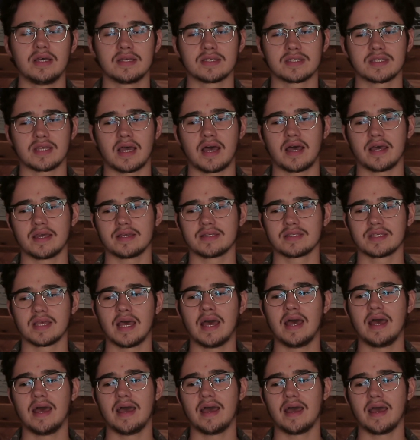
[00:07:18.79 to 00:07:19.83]
size,
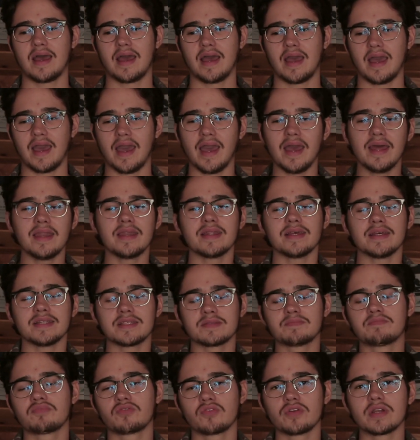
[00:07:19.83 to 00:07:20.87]
and
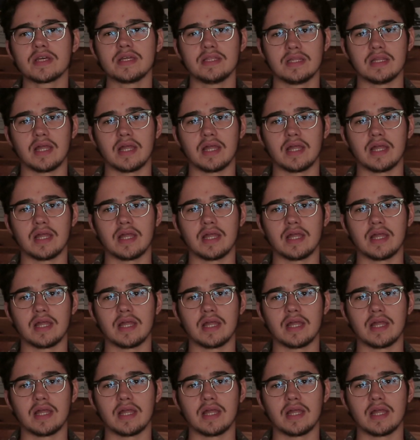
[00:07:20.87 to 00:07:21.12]
it's pretty